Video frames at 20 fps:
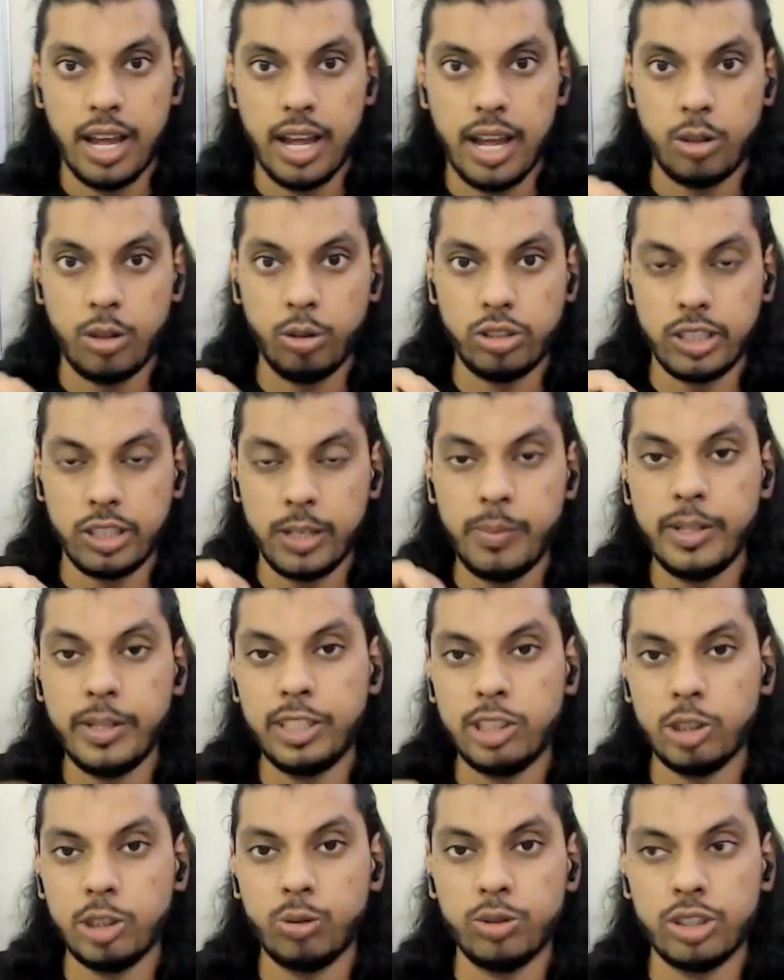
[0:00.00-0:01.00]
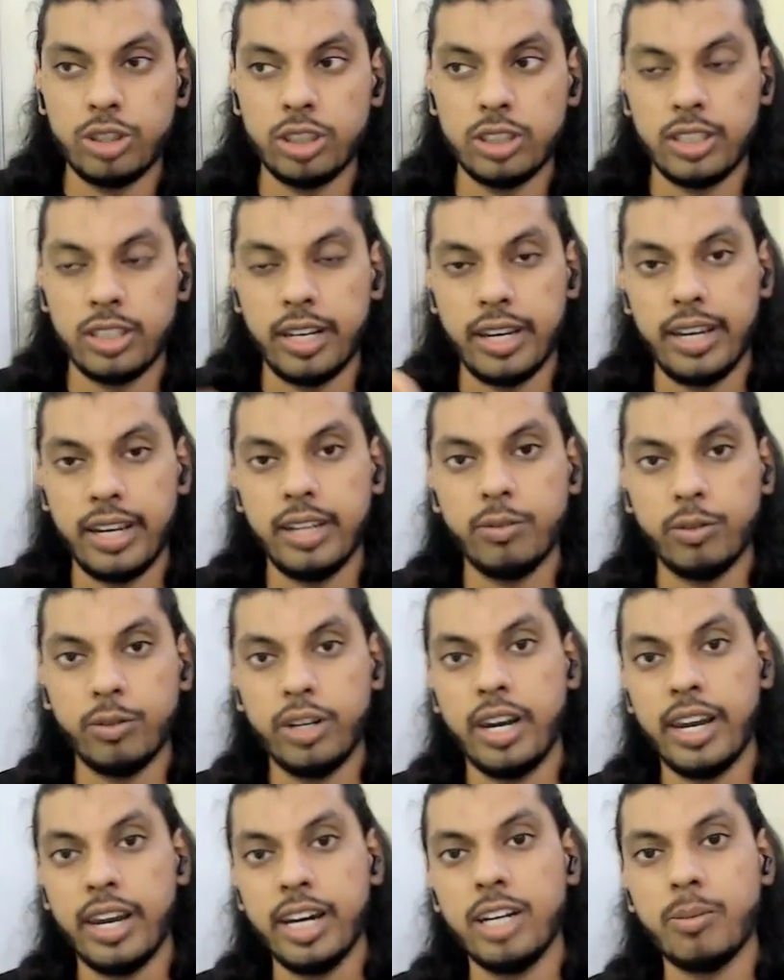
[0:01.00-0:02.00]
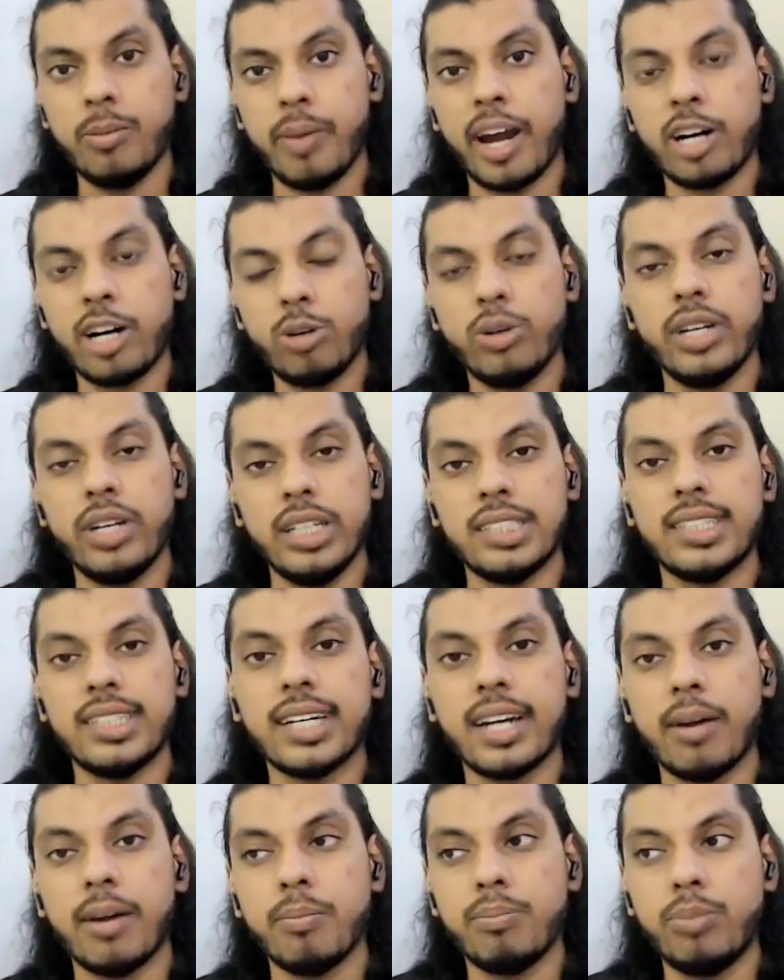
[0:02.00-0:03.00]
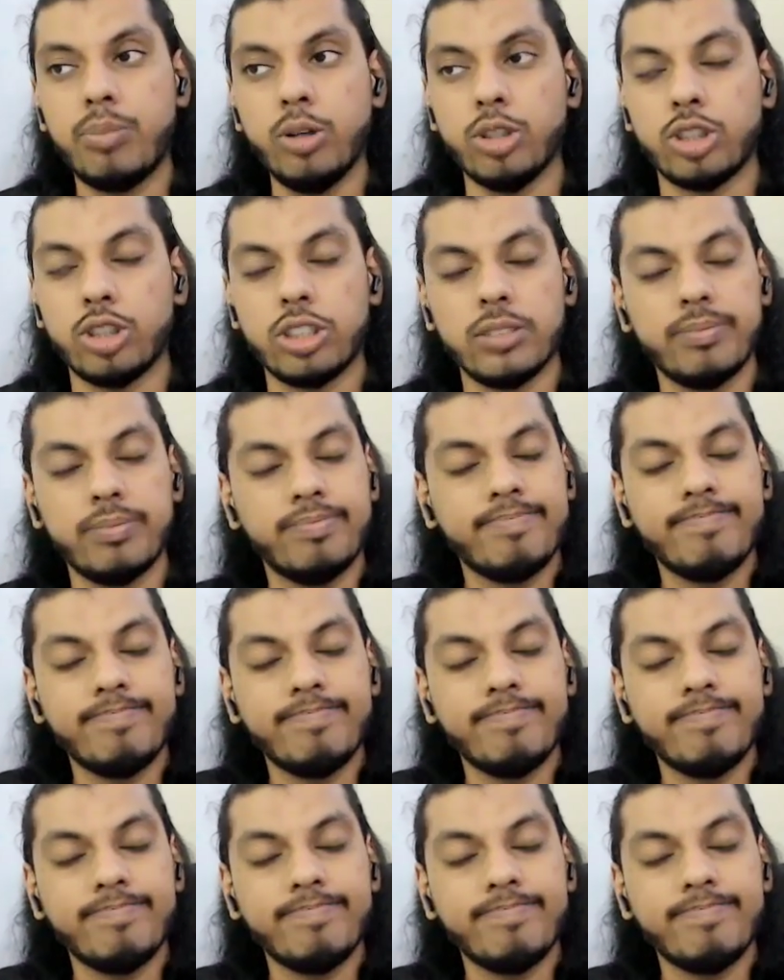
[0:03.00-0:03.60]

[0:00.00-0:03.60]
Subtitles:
Those email sequences were linked back to an Instagram post.